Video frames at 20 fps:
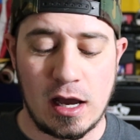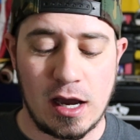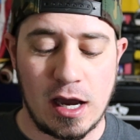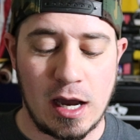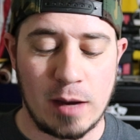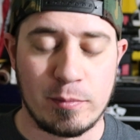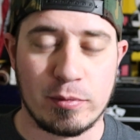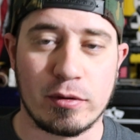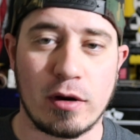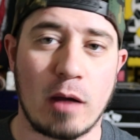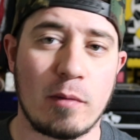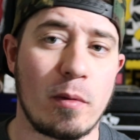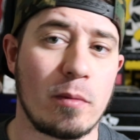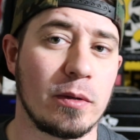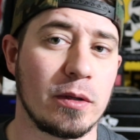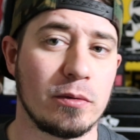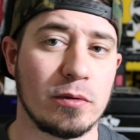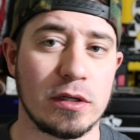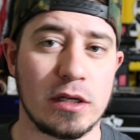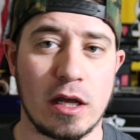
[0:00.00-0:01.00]
I
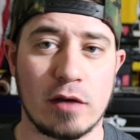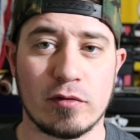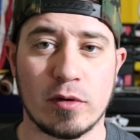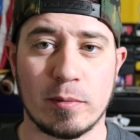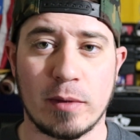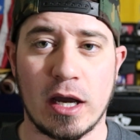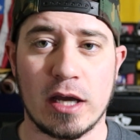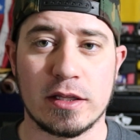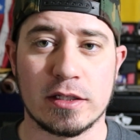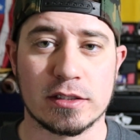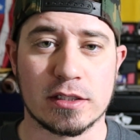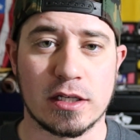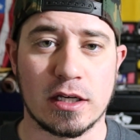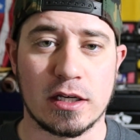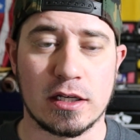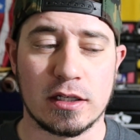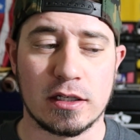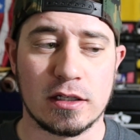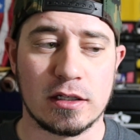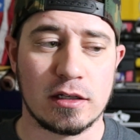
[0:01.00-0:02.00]
probably would never buy this
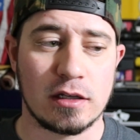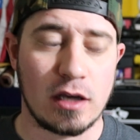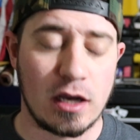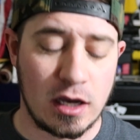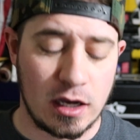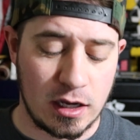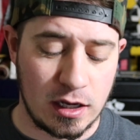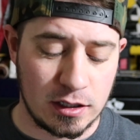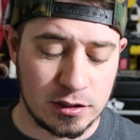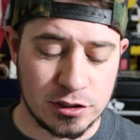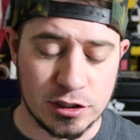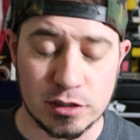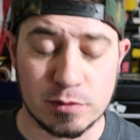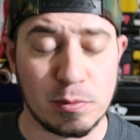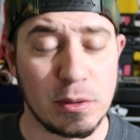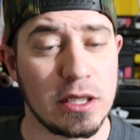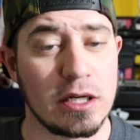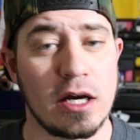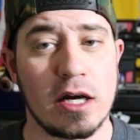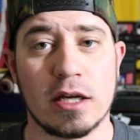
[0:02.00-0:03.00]
gun, just
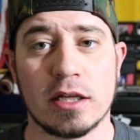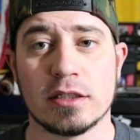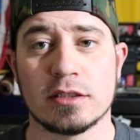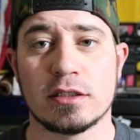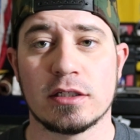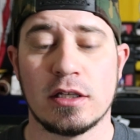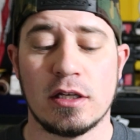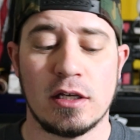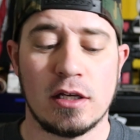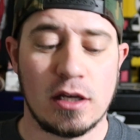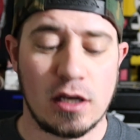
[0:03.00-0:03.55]
being honest.